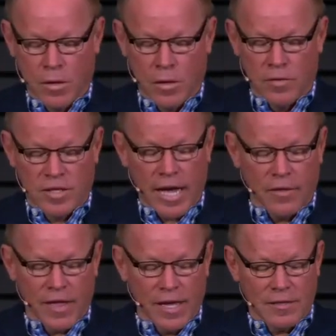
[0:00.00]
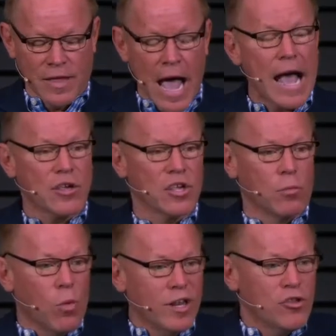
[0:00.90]
The second thing is the
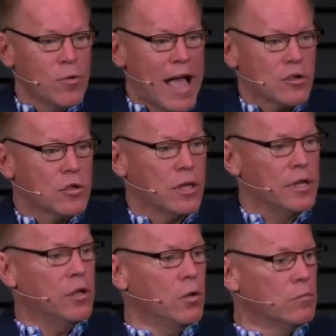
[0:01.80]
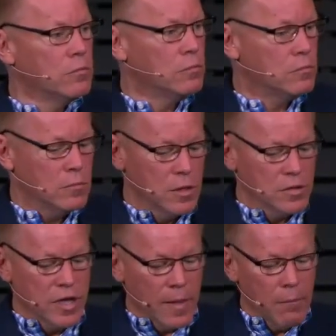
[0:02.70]
action. What did you actually do?
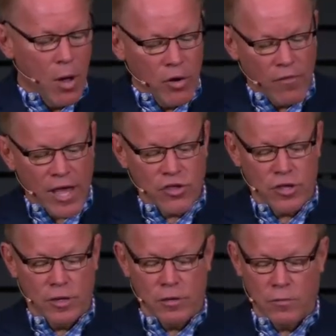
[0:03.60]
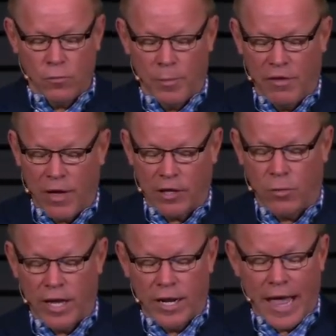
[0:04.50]
So you got the motivation will be
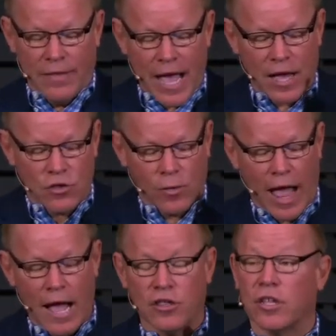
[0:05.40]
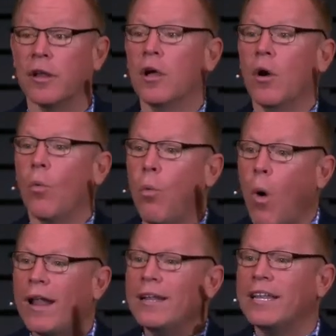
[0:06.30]
evaluated and the actual action.
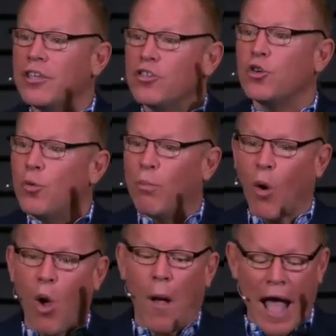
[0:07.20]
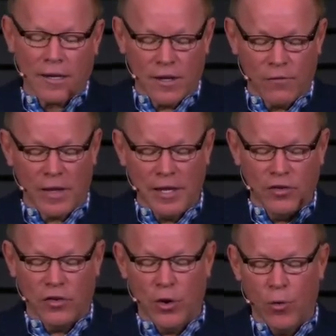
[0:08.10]
What did you
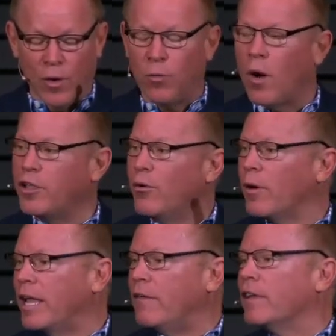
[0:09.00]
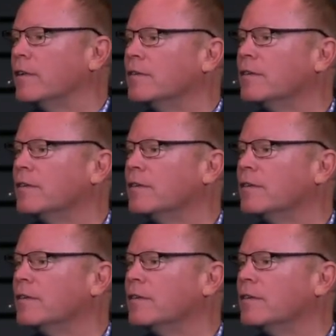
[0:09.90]
proactively do with what you were given?